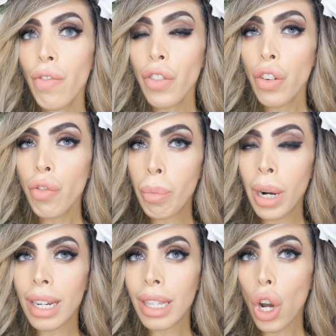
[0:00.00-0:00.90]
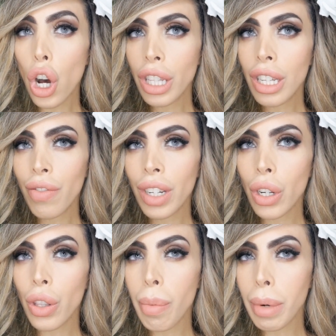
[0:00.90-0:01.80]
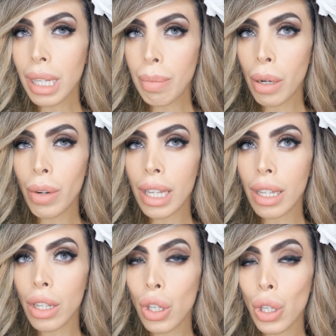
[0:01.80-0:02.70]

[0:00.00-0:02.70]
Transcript: If you've pressed on this video, there must be a reason.